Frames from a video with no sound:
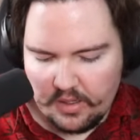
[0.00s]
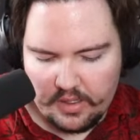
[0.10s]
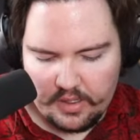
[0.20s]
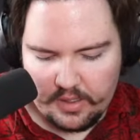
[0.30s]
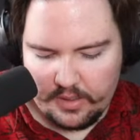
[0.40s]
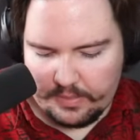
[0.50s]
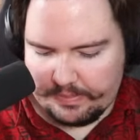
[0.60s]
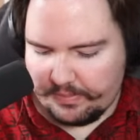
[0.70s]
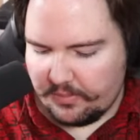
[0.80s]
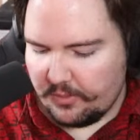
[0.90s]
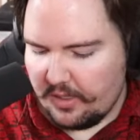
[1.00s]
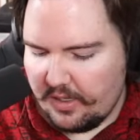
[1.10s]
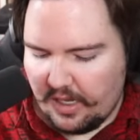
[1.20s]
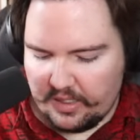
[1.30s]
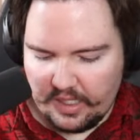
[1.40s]

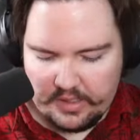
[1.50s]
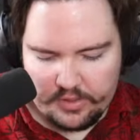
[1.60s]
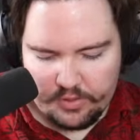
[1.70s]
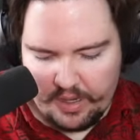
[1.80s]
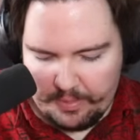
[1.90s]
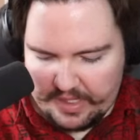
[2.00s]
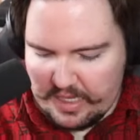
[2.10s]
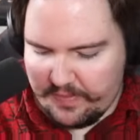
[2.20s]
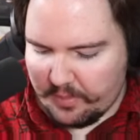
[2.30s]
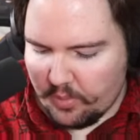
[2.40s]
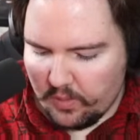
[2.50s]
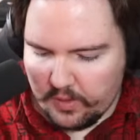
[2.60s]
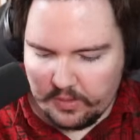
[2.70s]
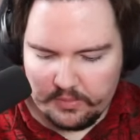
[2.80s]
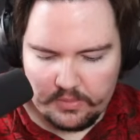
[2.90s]
I'd like to do probably even
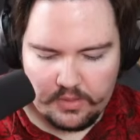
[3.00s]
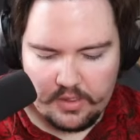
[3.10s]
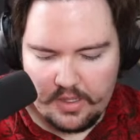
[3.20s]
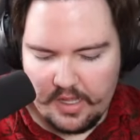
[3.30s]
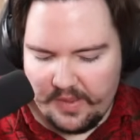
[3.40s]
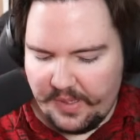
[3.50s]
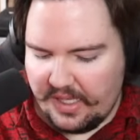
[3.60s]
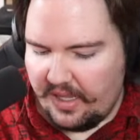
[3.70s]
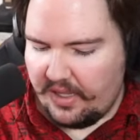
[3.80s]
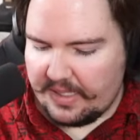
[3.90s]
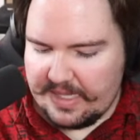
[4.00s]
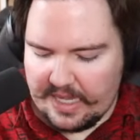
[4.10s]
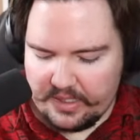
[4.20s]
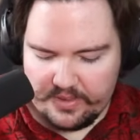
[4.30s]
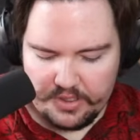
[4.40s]
more. If we could hit like
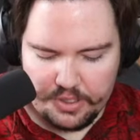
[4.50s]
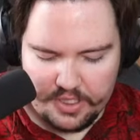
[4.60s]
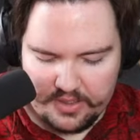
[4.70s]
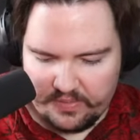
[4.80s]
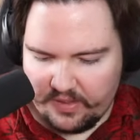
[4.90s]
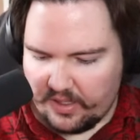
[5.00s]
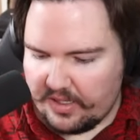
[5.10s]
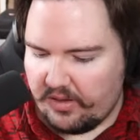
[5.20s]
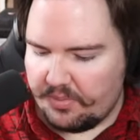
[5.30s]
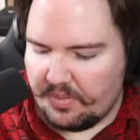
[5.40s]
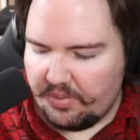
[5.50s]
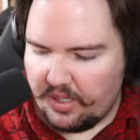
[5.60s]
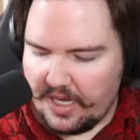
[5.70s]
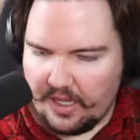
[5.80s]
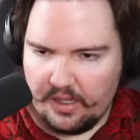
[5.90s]
10 synergies, I feel like that would be
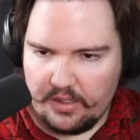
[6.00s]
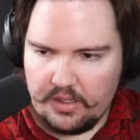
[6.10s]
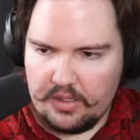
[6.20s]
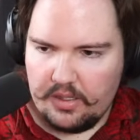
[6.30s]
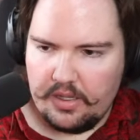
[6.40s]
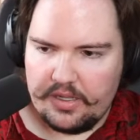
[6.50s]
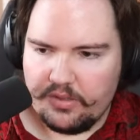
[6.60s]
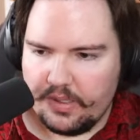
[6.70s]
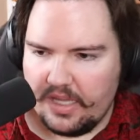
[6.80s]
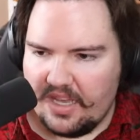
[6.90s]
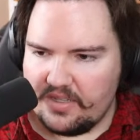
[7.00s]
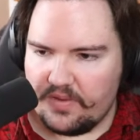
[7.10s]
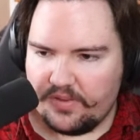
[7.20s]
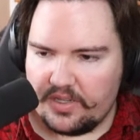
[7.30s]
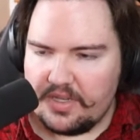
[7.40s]
plenty. And they're really easy
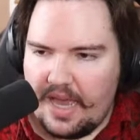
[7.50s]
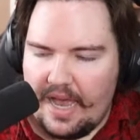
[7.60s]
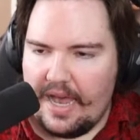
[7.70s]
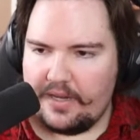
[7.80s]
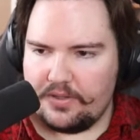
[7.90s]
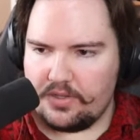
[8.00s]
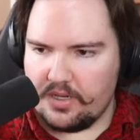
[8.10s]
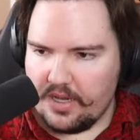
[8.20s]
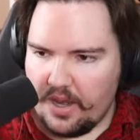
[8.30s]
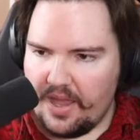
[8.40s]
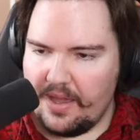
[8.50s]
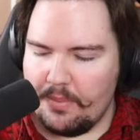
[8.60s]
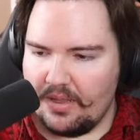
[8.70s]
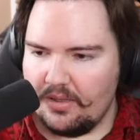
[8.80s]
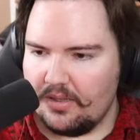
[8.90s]
for us to add. It's just a
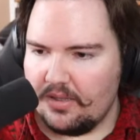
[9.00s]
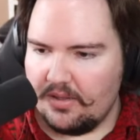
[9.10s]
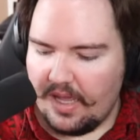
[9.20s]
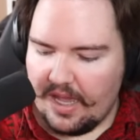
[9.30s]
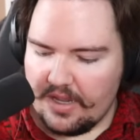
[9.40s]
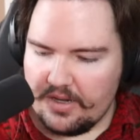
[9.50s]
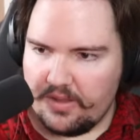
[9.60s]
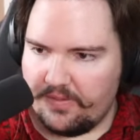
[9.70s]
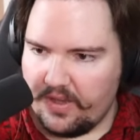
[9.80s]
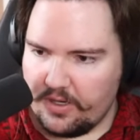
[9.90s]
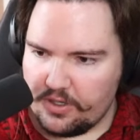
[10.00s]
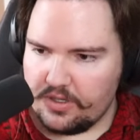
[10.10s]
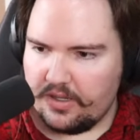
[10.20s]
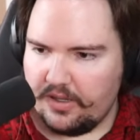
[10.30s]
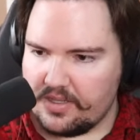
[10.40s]
name and the
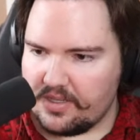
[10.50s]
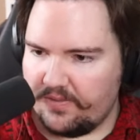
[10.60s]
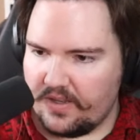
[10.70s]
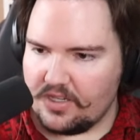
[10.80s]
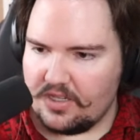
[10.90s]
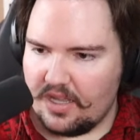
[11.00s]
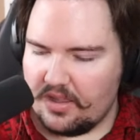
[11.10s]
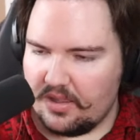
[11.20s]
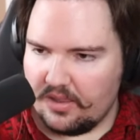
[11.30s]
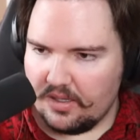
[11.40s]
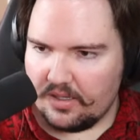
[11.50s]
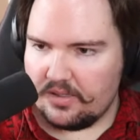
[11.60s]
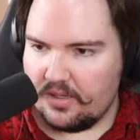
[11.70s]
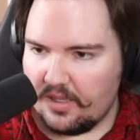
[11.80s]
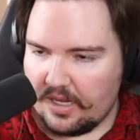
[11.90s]
fish, the list of fish that
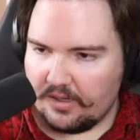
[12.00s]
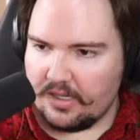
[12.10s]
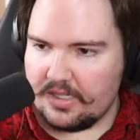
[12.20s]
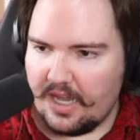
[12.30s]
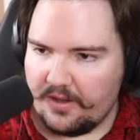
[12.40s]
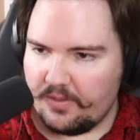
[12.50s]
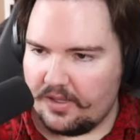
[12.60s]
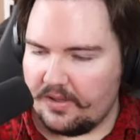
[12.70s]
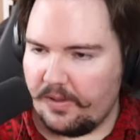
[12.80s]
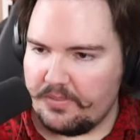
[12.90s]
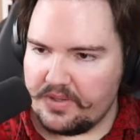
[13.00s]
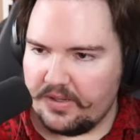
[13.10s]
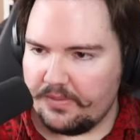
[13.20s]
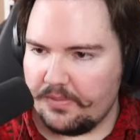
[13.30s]
are contained within them, so.